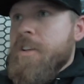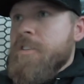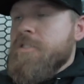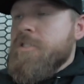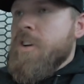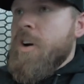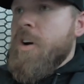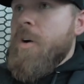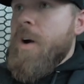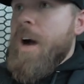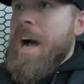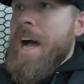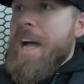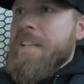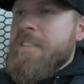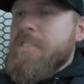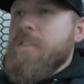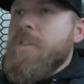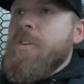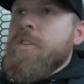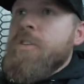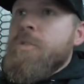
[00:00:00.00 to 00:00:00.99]
So I
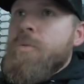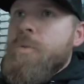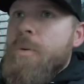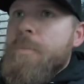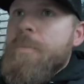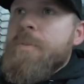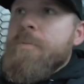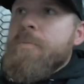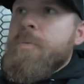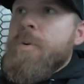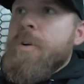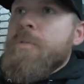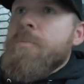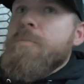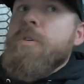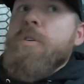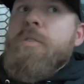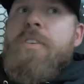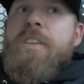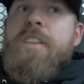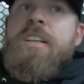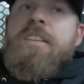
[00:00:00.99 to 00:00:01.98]
told the woman we were
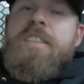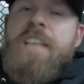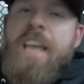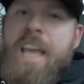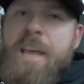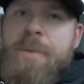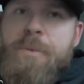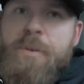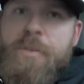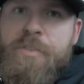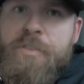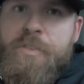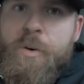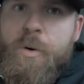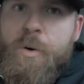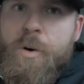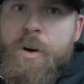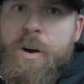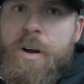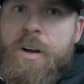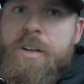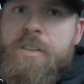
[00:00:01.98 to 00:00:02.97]
moving the table
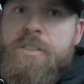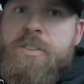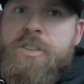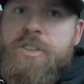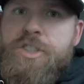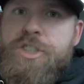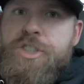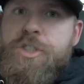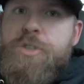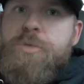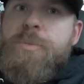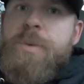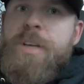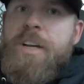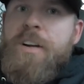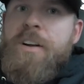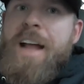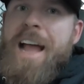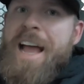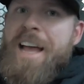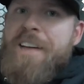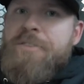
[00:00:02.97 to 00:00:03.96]
for to shoot me
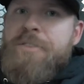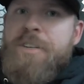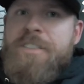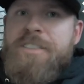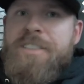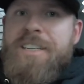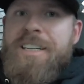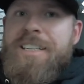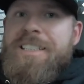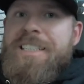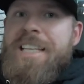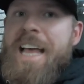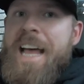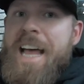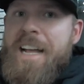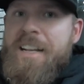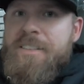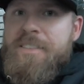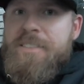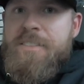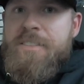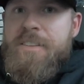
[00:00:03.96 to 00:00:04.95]
her address in a
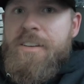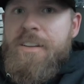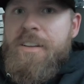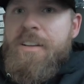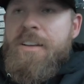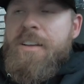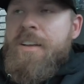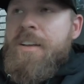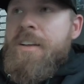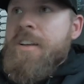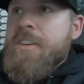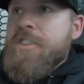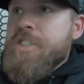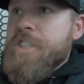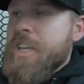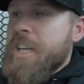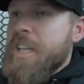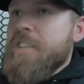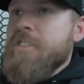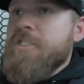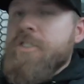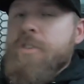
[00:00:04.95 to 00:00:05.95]
text. She
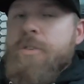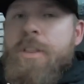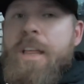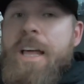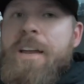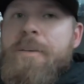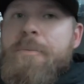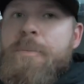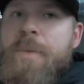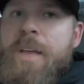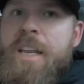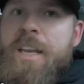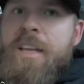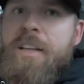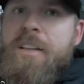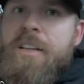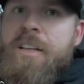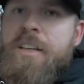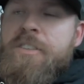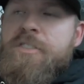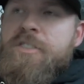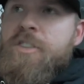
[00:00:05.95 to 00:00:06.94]
didn't do that
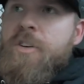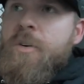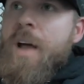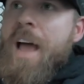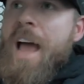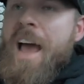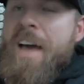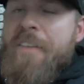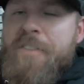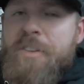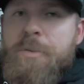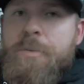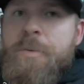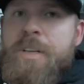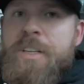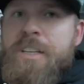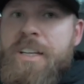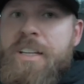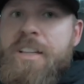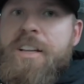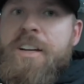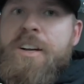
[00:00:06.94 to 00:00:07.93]
immediately. So after we
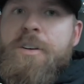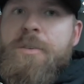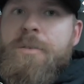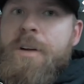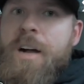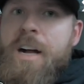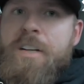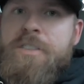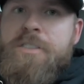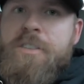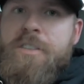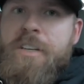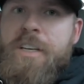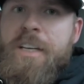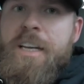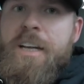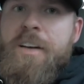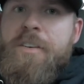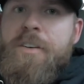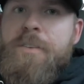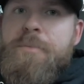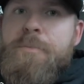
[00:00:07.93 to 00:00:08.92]
did the garage
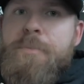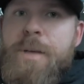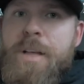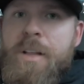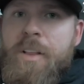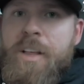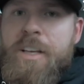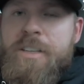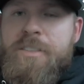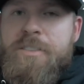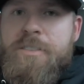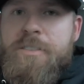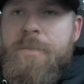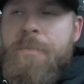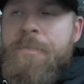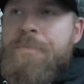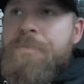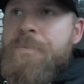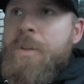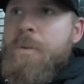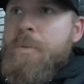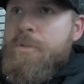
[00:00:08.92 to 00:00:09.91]
clean out in Millis,
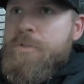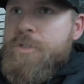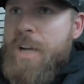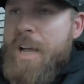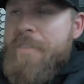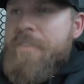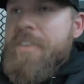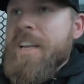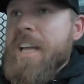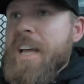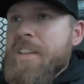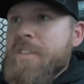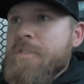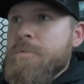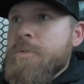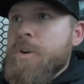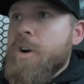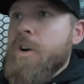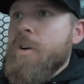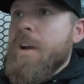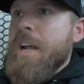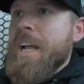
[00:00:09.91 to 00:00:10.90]
we're driving down the
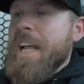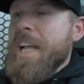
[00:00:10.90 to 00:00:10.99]
road.